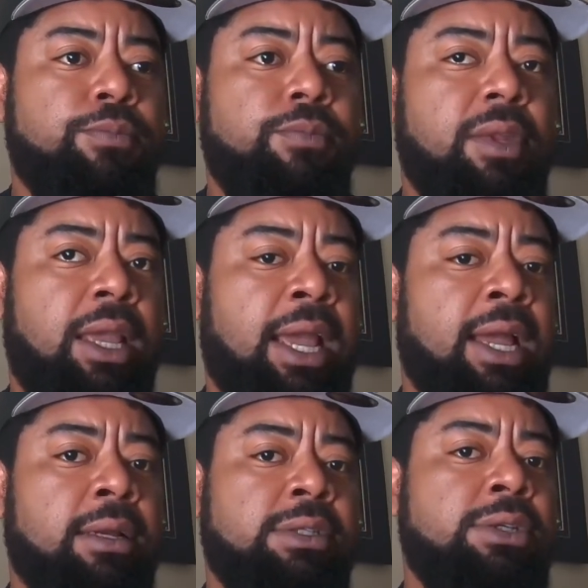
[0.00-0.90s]
how
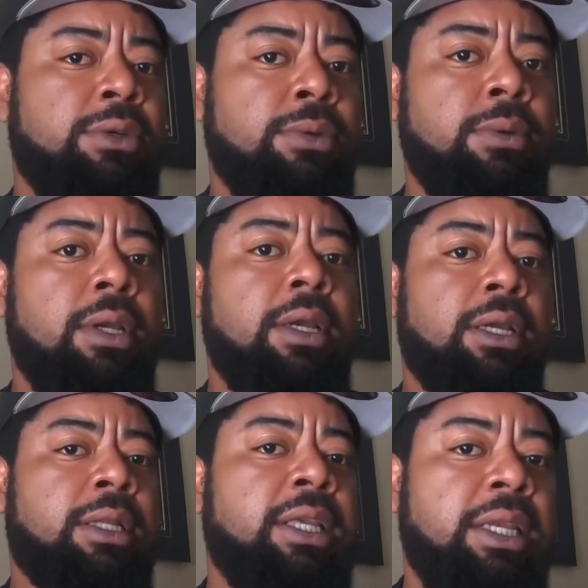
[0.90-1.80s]
to
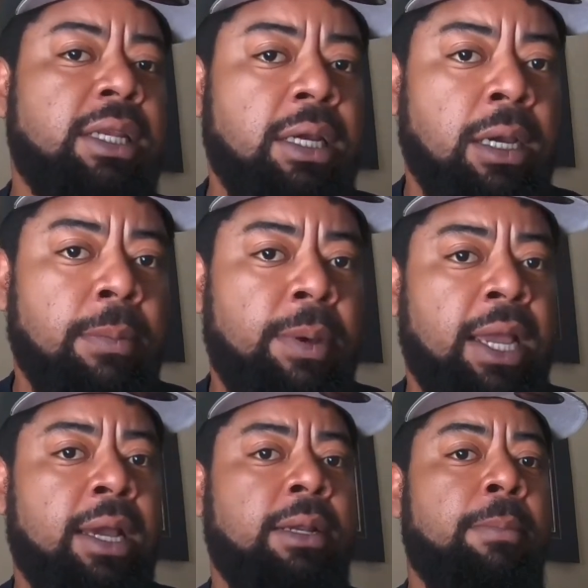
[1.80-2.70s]
clean it up, how
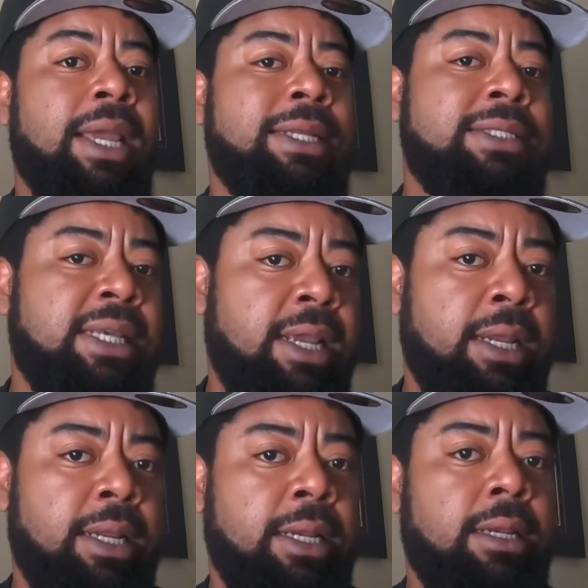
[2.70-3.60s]
to maintain
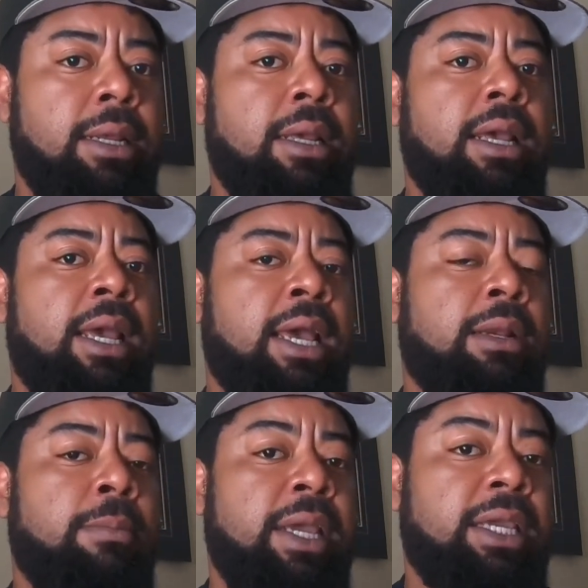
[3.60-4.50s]
it, how to
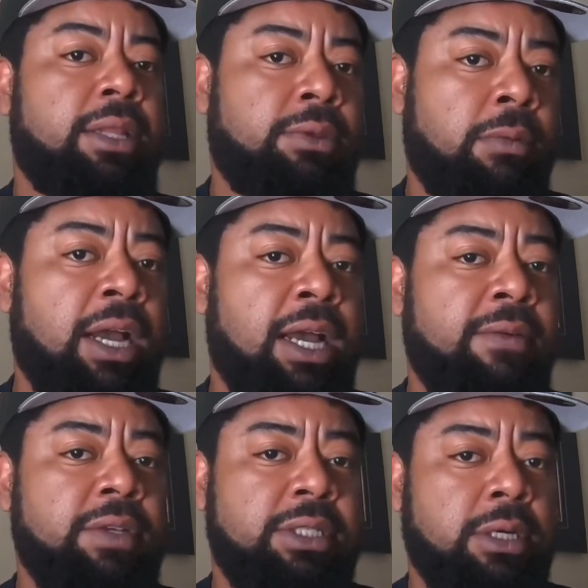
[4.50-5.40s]
make it thrive in
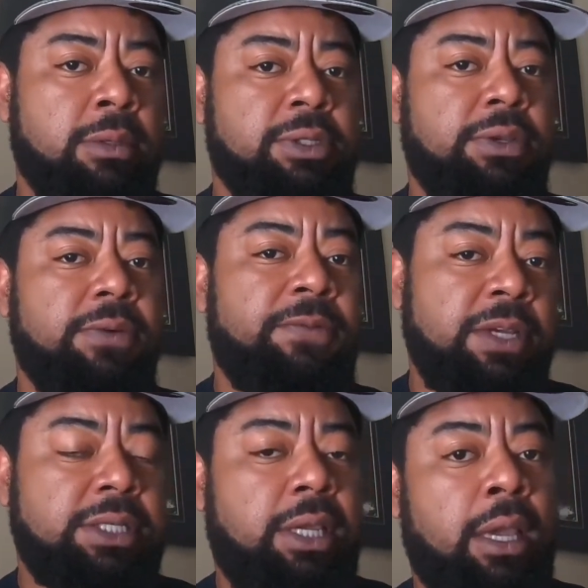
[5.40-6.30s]
terms of your fish
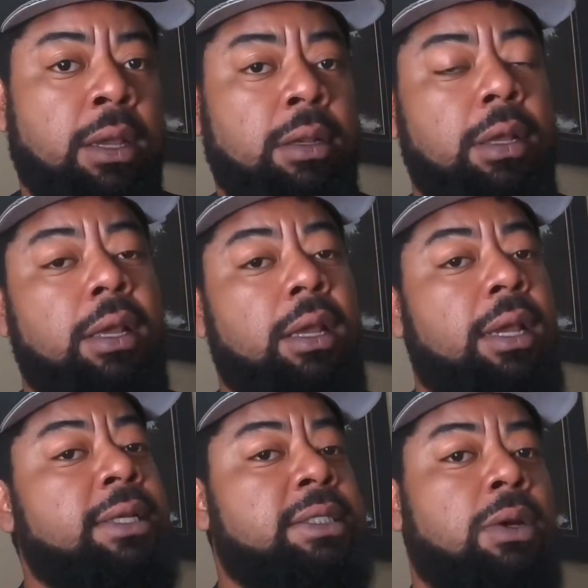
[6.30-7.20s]
count. And
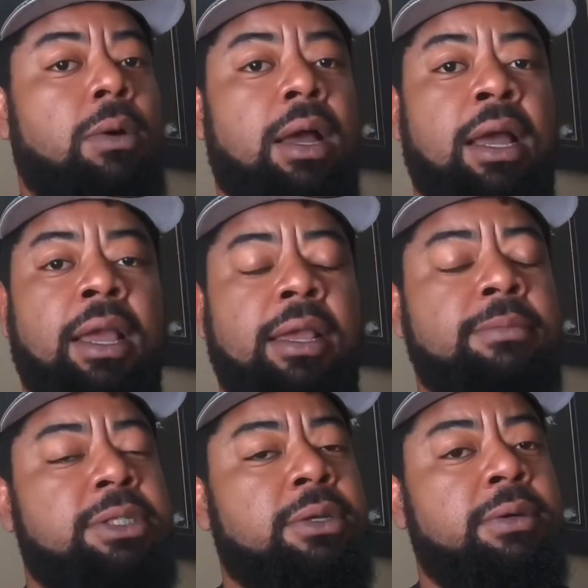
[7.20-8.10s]
so I am
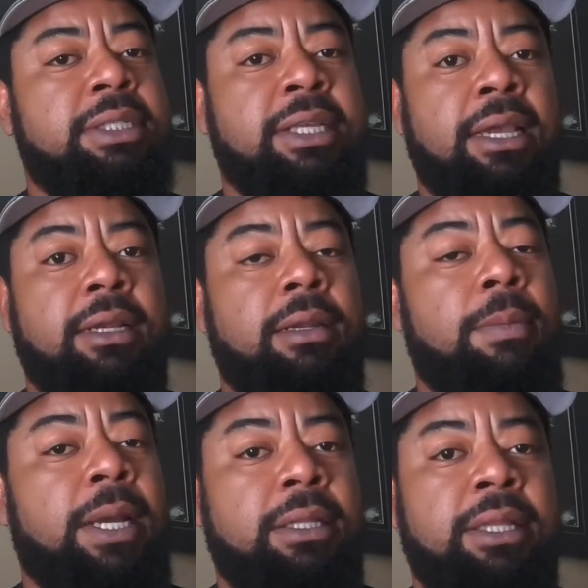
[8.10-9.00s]
so excited
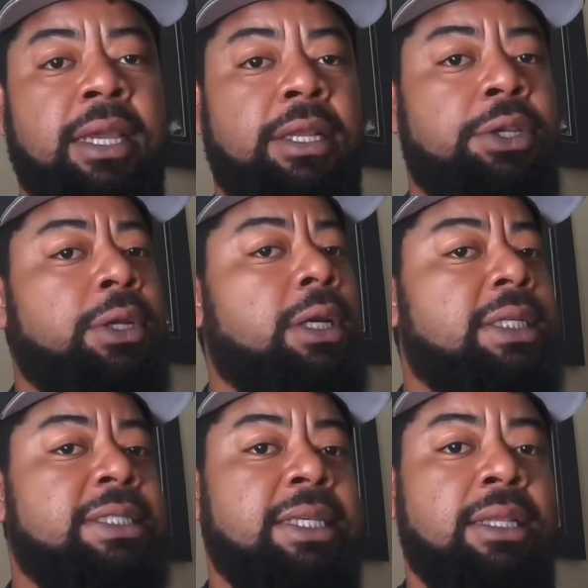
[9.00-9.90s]
about that. You're gonna
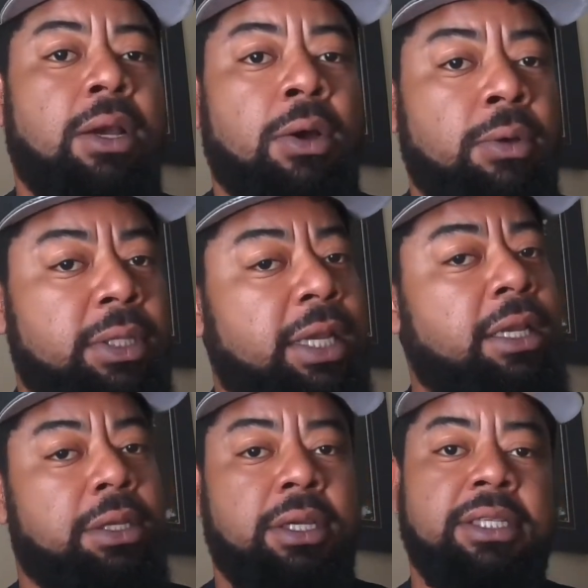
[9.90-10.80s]
see the whole thing. You're
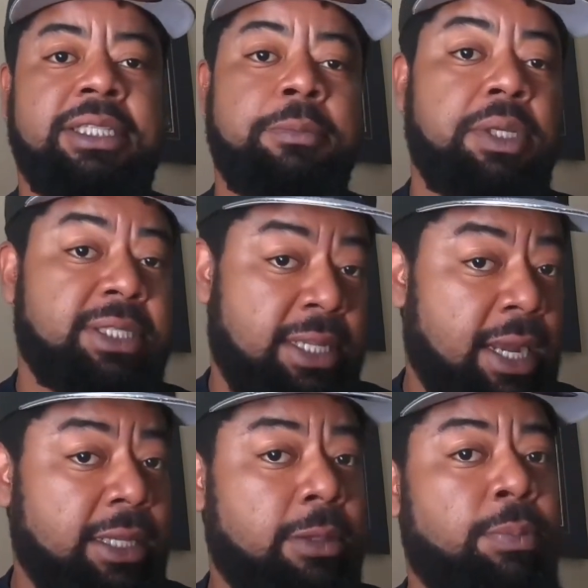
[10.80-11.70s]
gonna see me stock
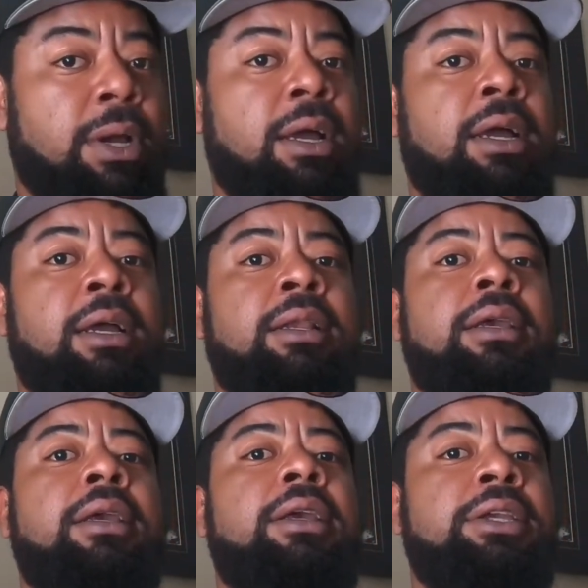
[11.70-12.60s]
the pond.
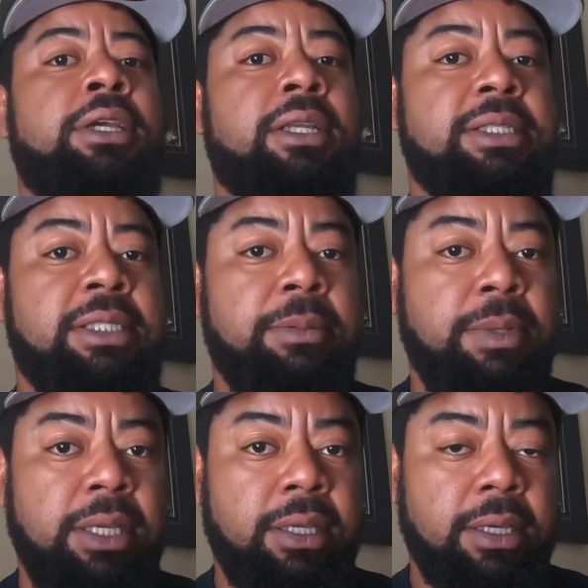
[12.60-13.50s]
You're gonna see
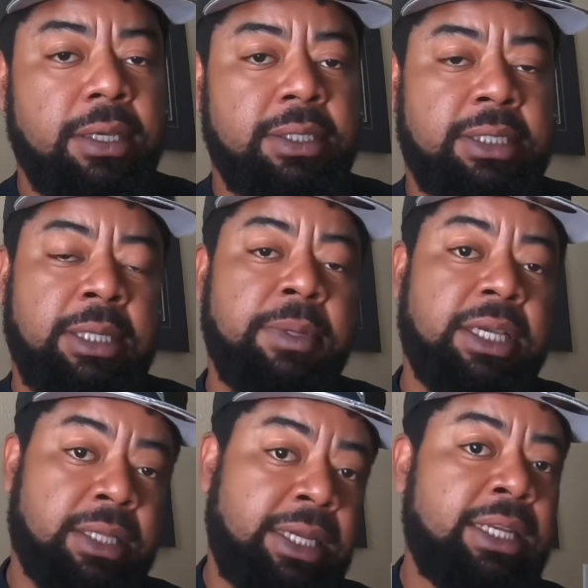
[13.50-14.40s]
me
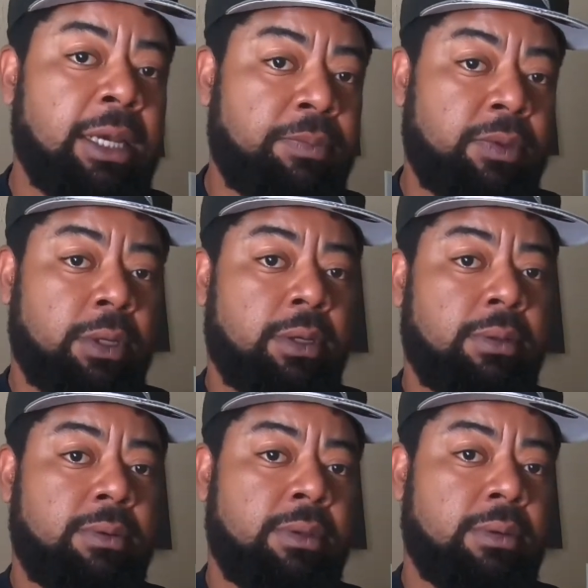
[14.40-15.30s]
clean up
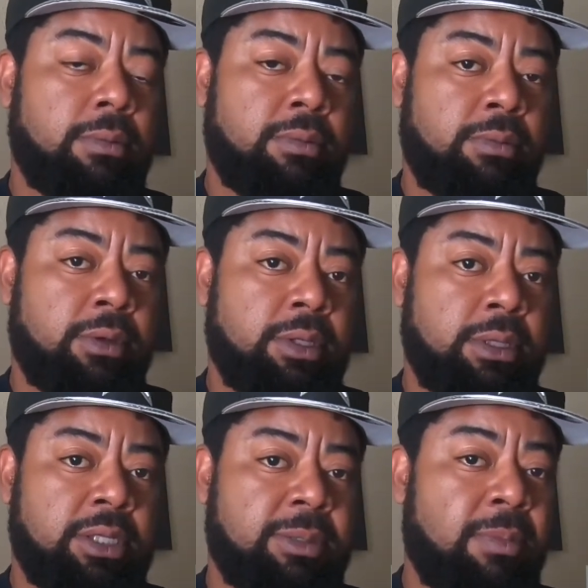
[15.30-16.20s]
the
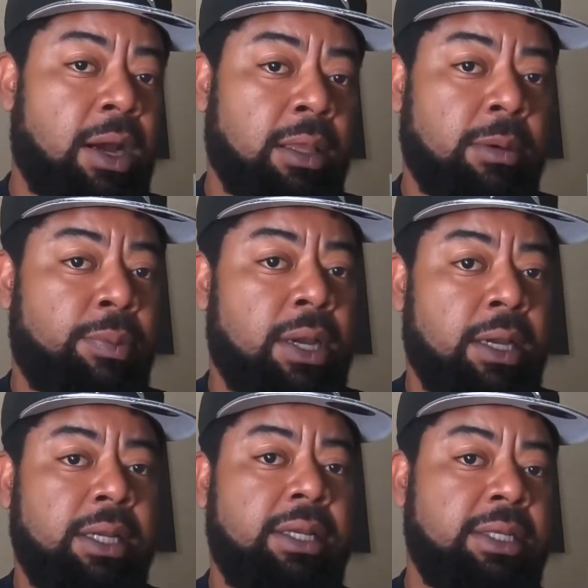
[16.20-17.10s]
smaller pond. It
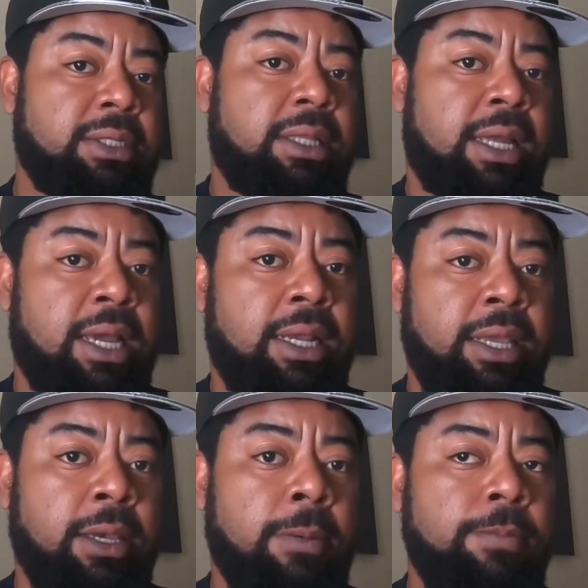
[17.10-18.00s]
needs a lot of help.